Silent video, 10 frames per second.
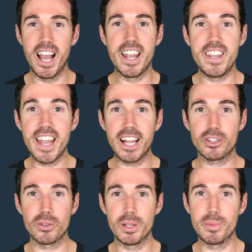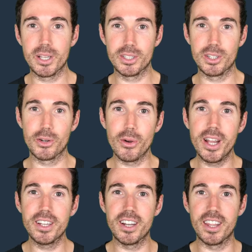and naturally, because of the
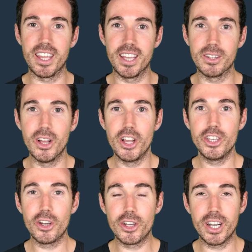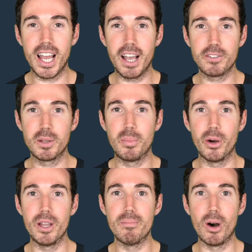gradient of the hill, you're going to have to
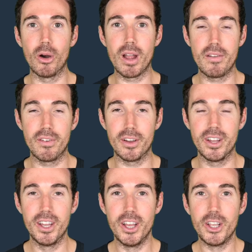put in more effort.